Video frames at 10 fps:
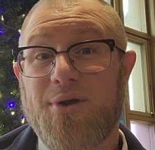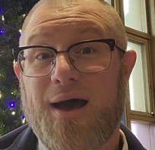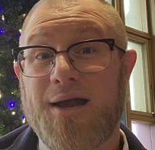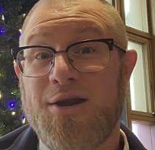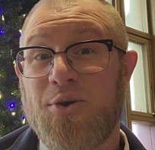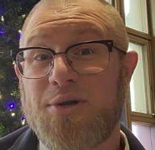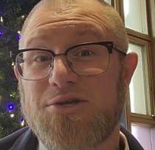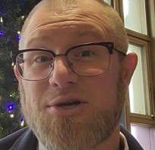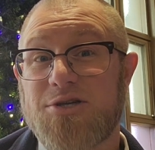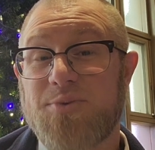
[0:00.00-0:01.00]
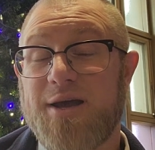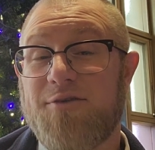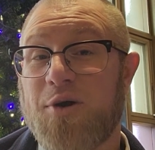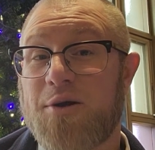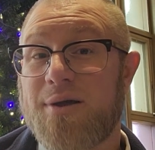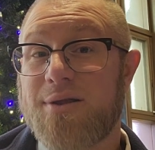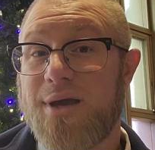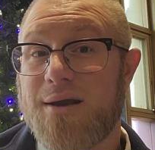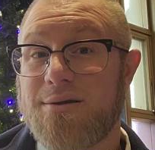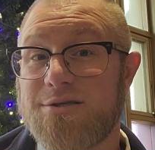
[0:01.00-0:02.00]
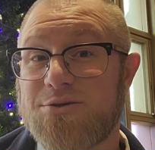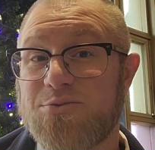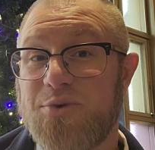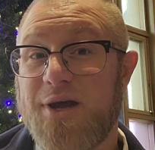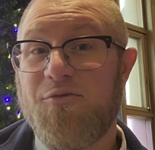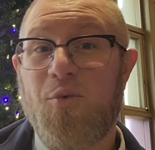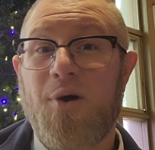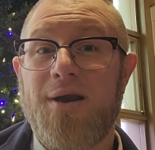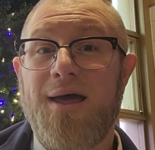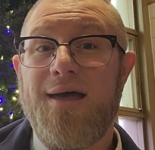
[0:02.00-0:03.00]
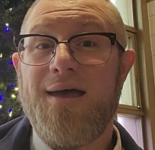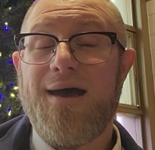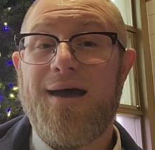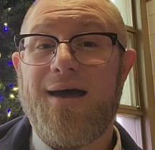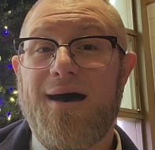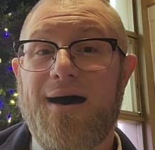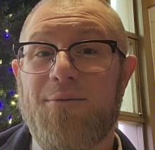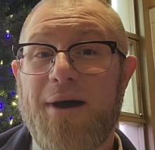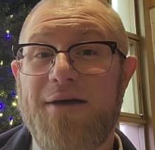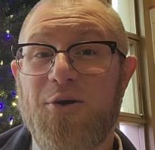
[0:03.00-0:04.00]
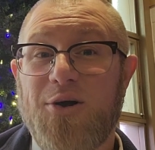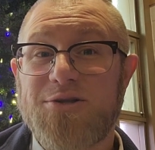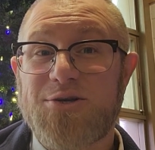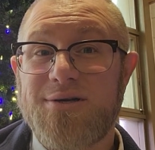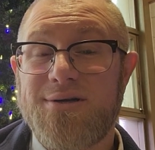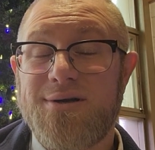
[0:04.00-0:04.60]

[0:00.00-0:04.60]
I know at church we have one around the candles, we have one uh, by the altar,